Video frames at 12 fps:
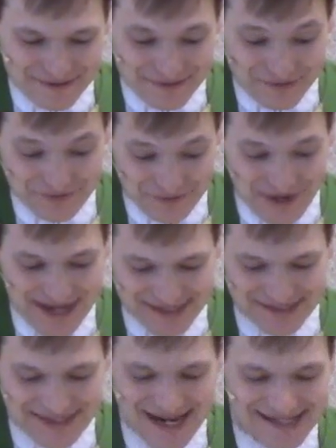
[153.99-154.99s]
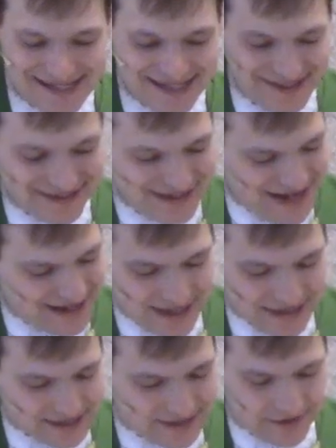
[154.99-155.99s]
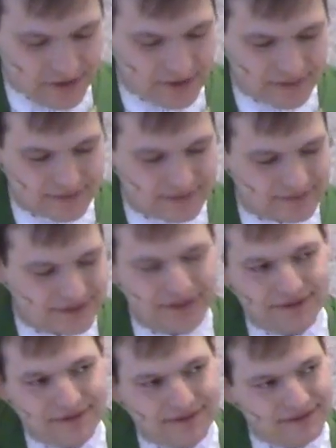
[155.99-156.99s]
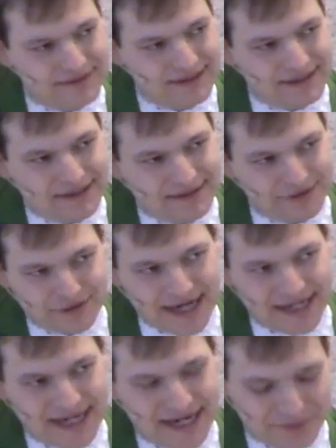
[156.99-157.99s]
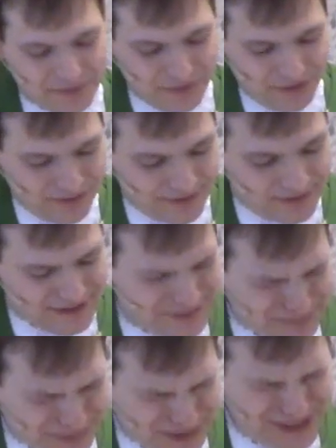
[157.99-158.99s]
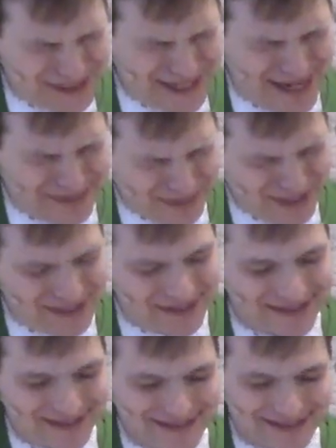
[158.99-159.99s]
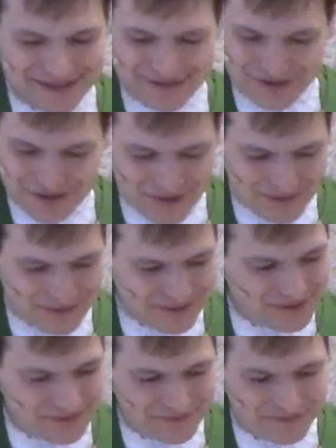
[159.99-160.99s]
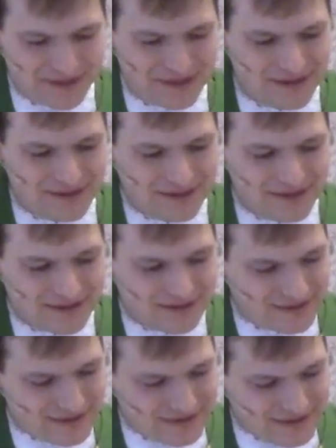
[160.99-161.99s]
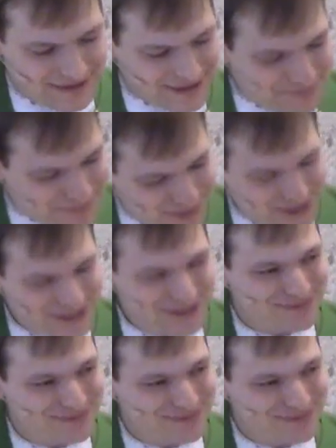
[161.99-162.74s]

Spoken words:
Francis asked, and God said, No, you're not capable. He said, "Please, God, please." He said, No. He said, "Please."